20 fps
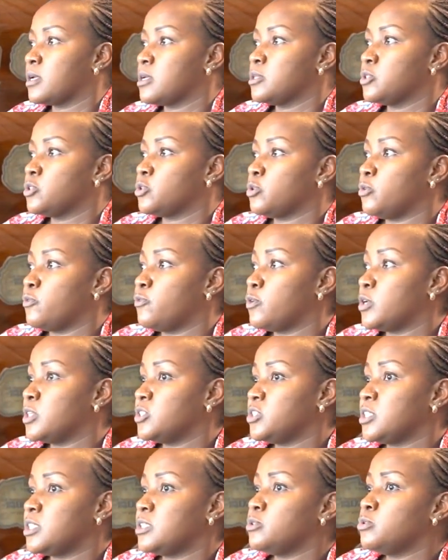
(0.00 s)
So for a
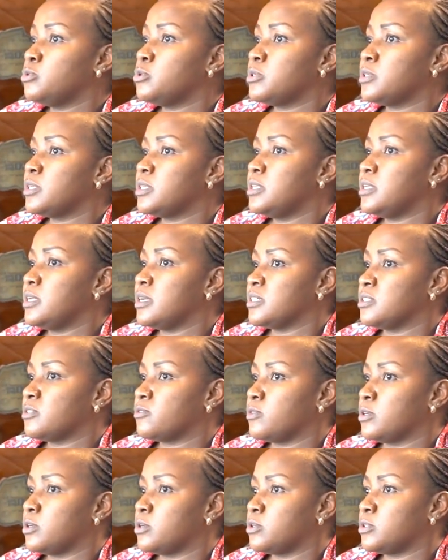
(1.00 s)
child who already has
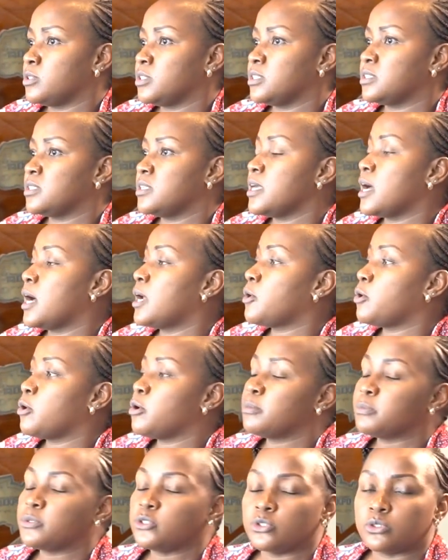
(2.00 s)
fluorosis, there are
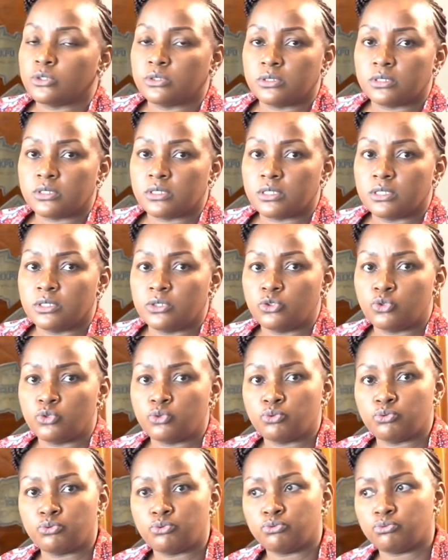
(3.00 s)
options
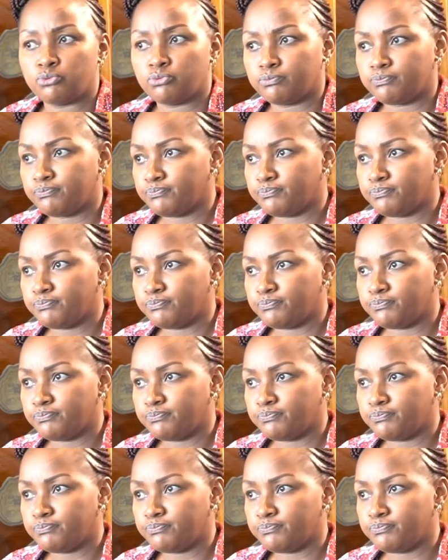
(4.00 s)
to